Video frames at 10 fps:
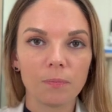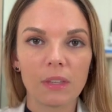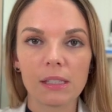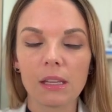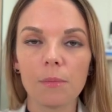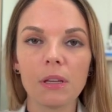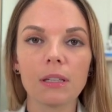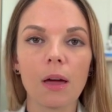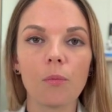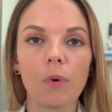This can be
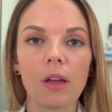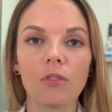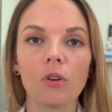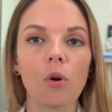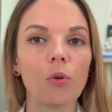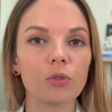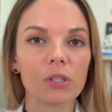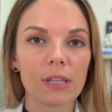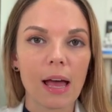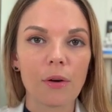done with an
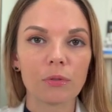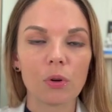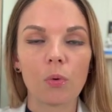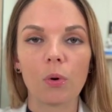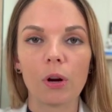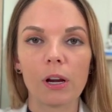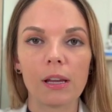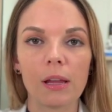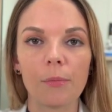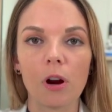ultrasound or an
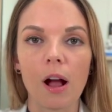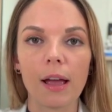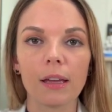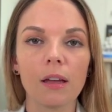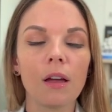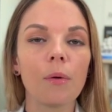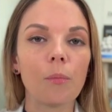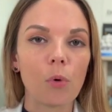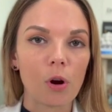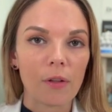MRI.
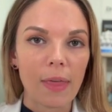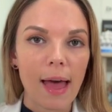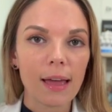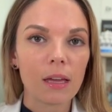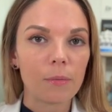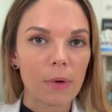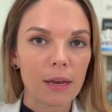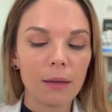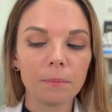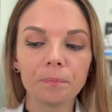More on that in a
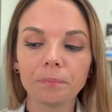minute.